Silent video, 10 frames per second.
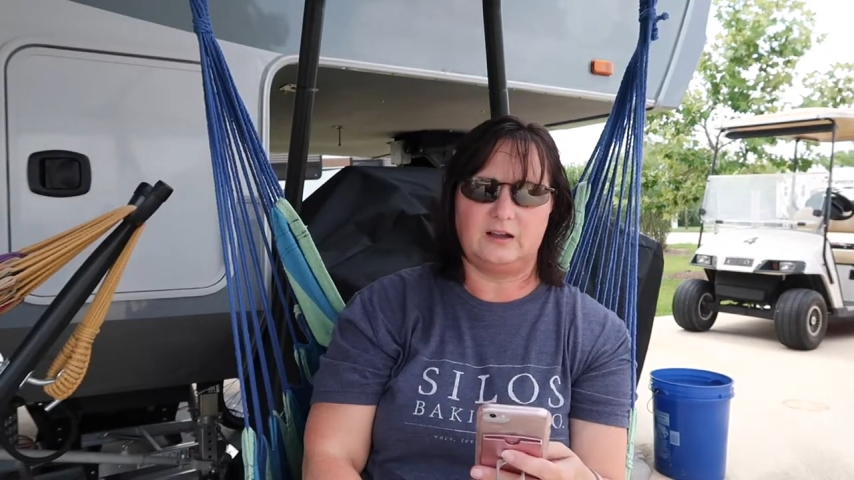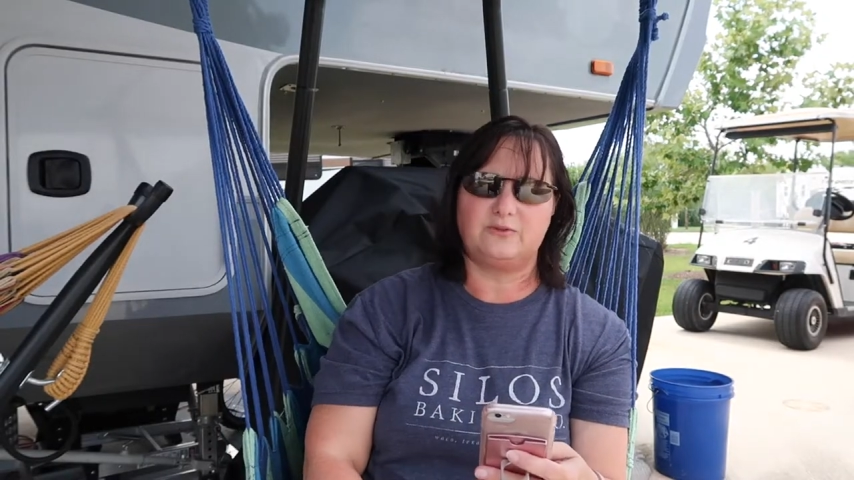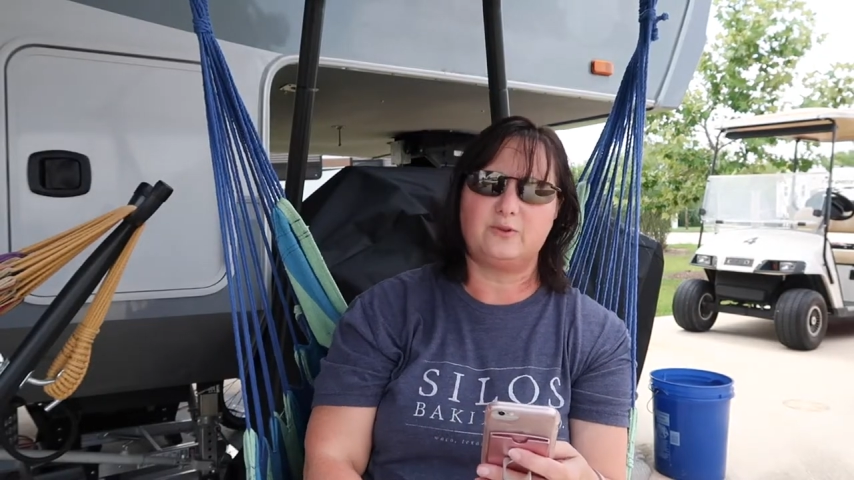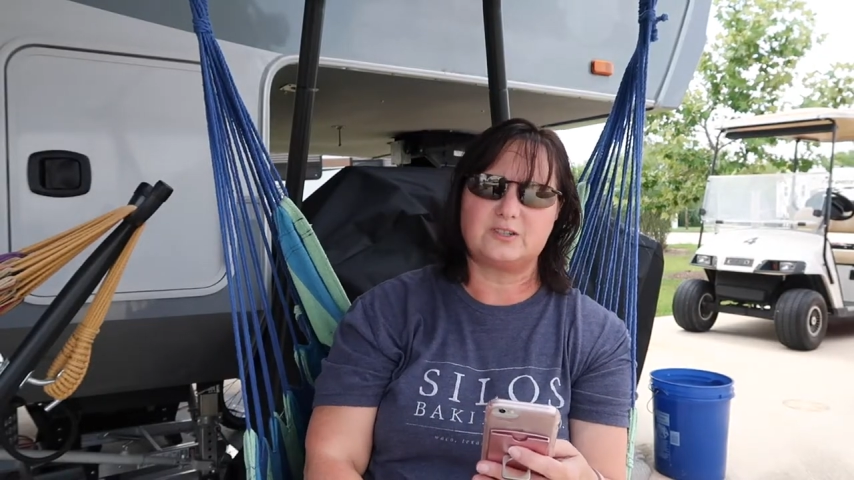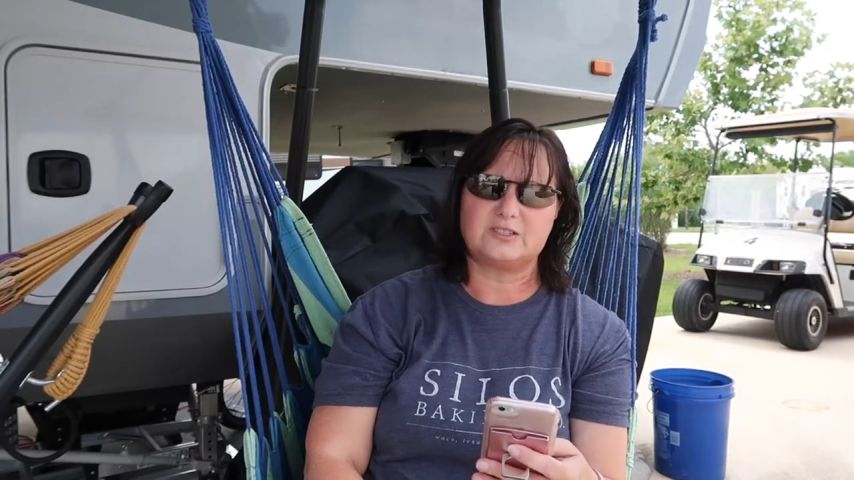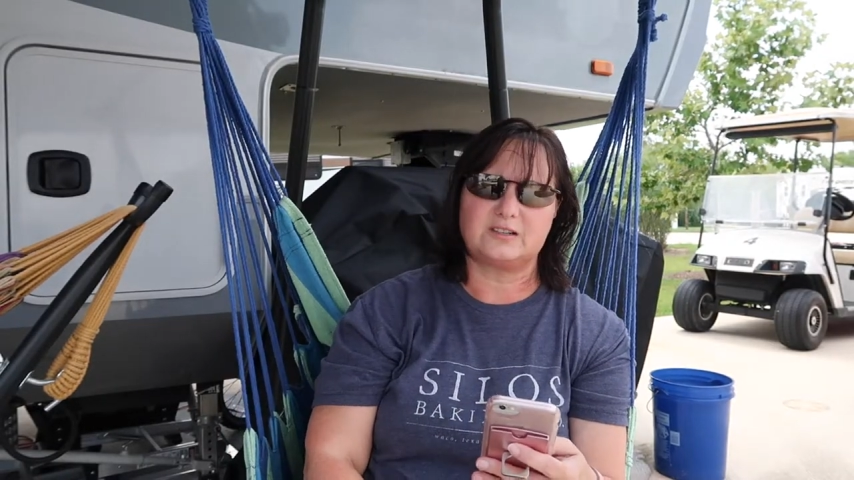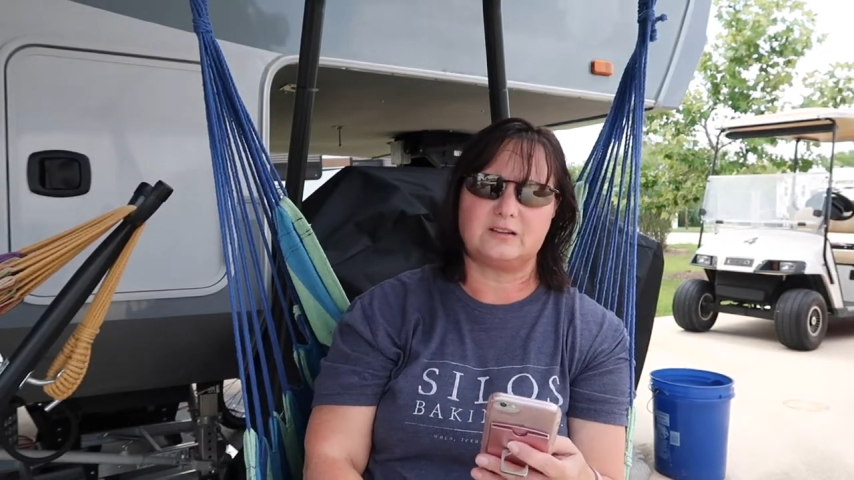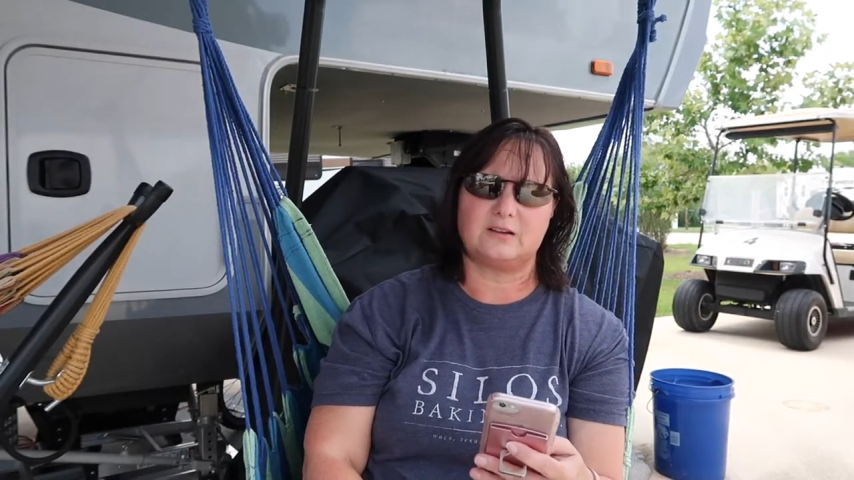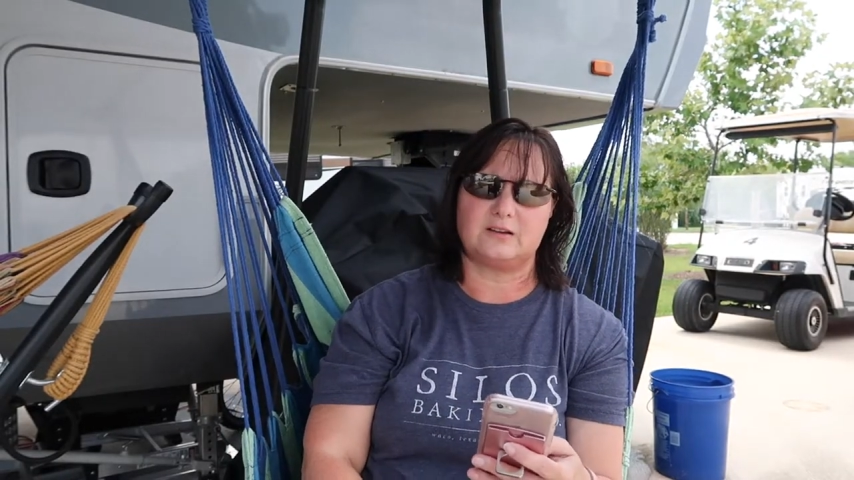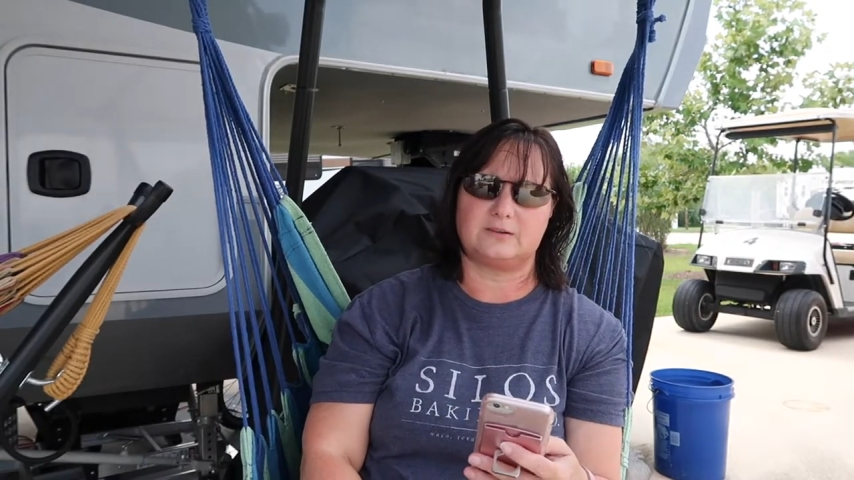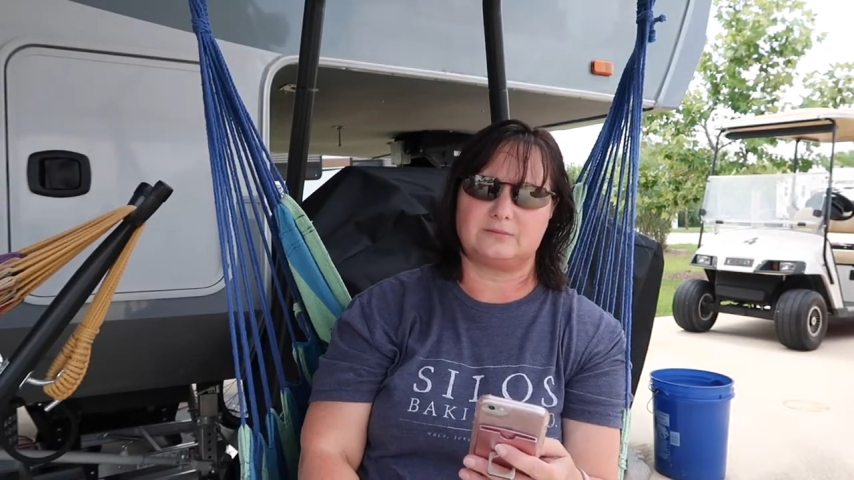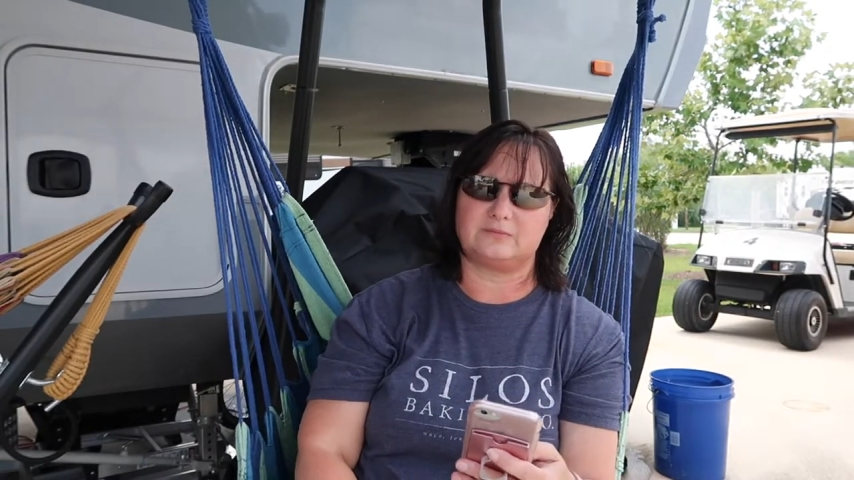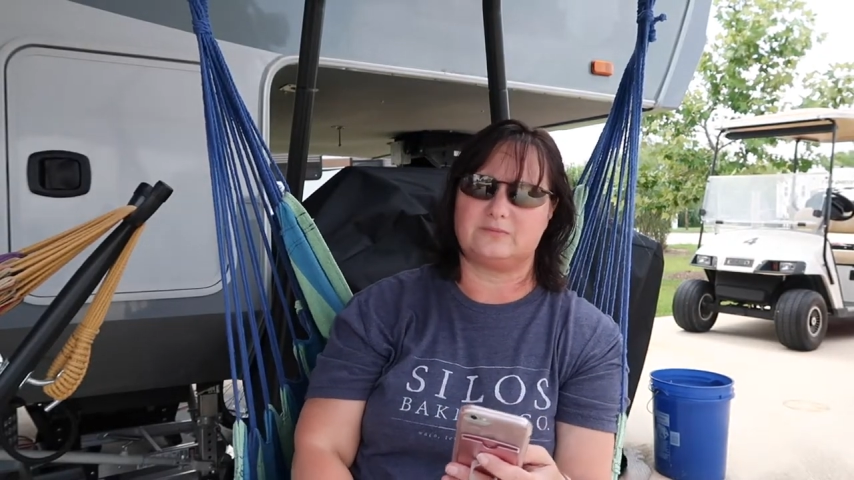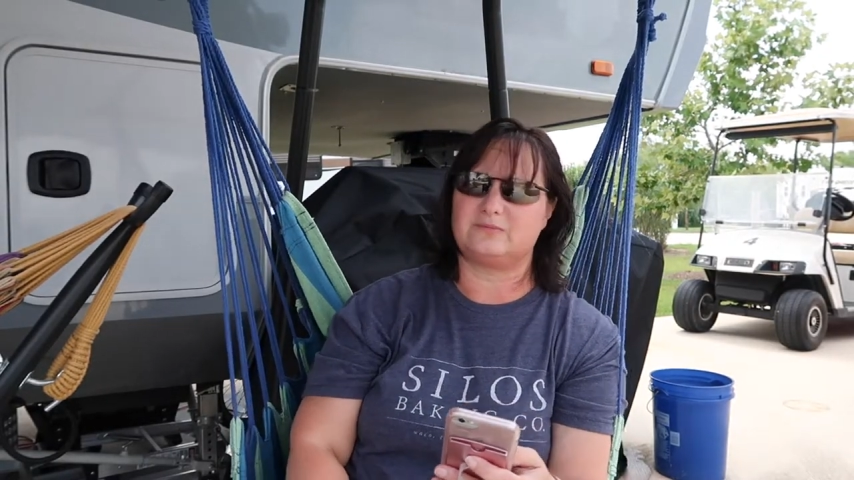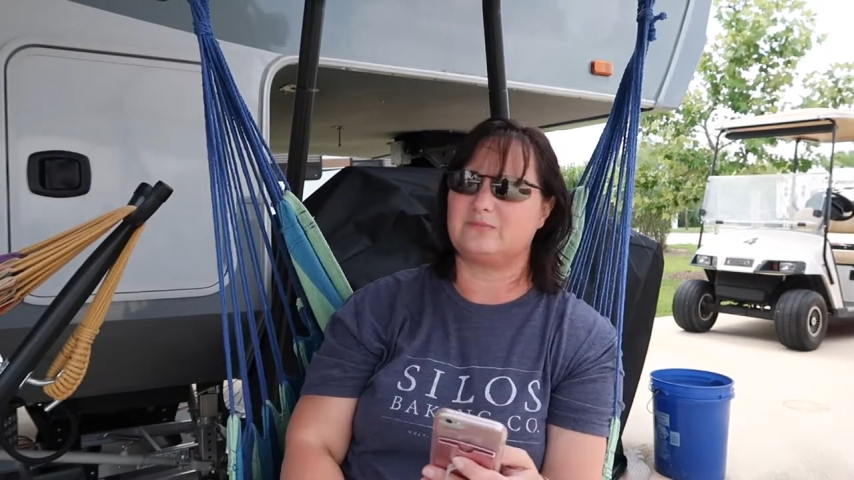Unfortunately,
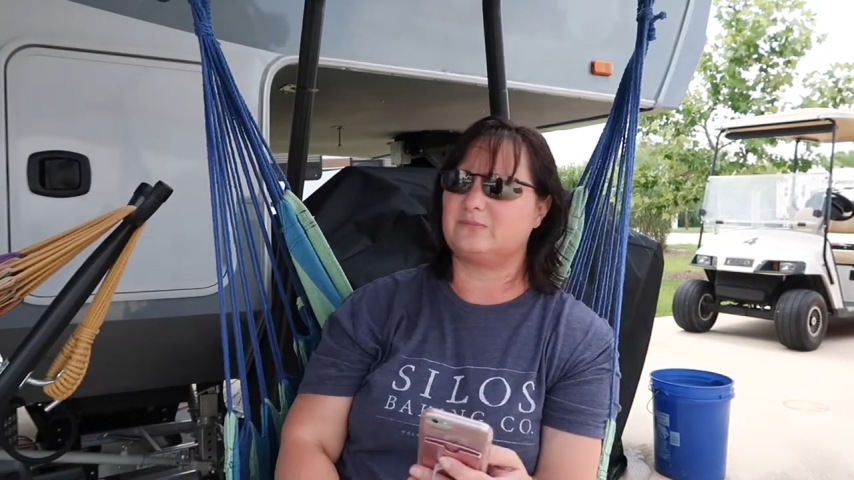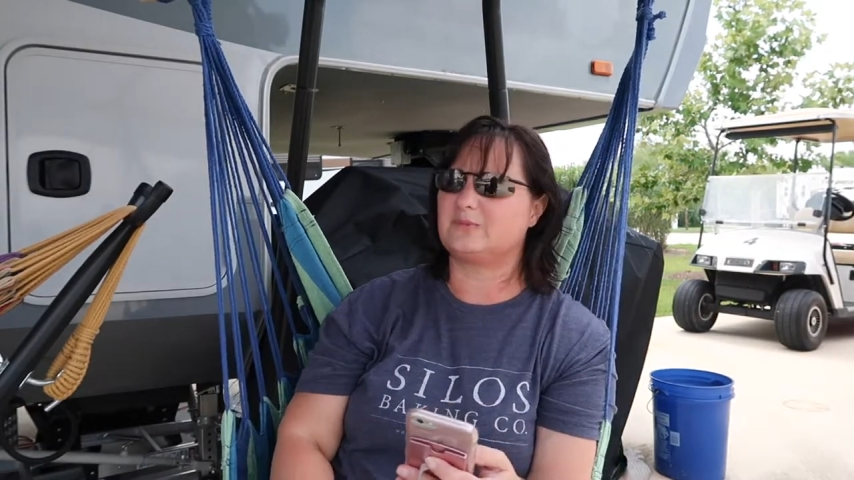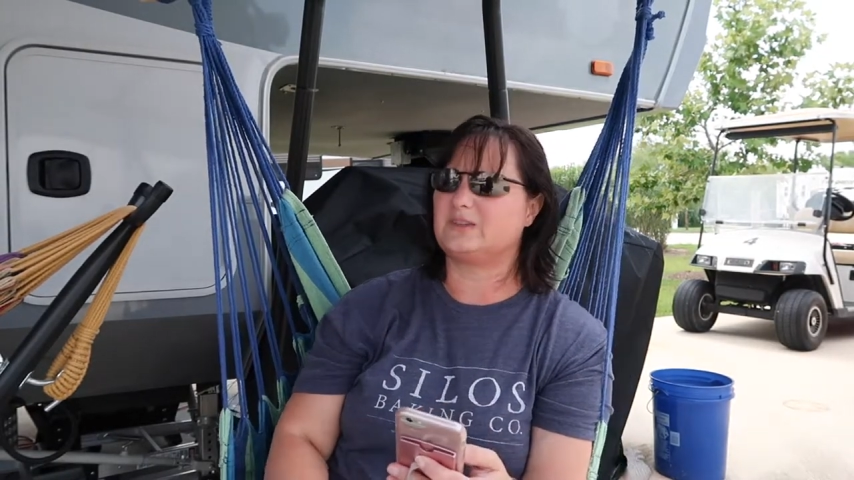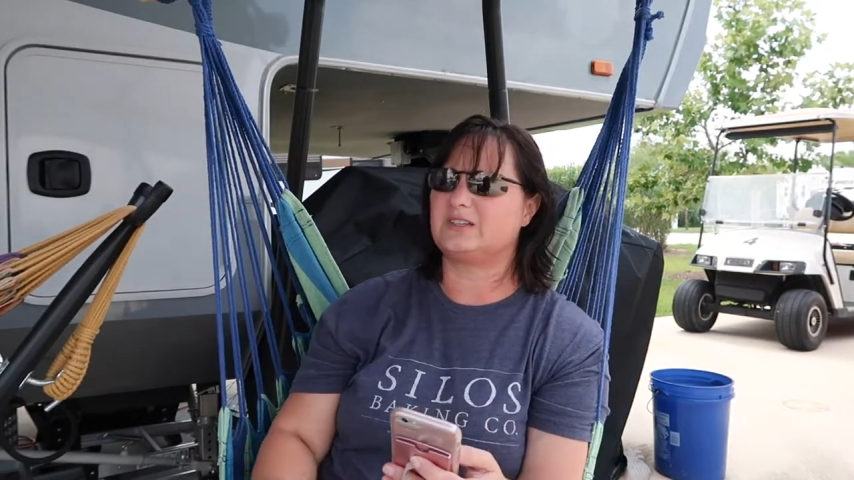um, with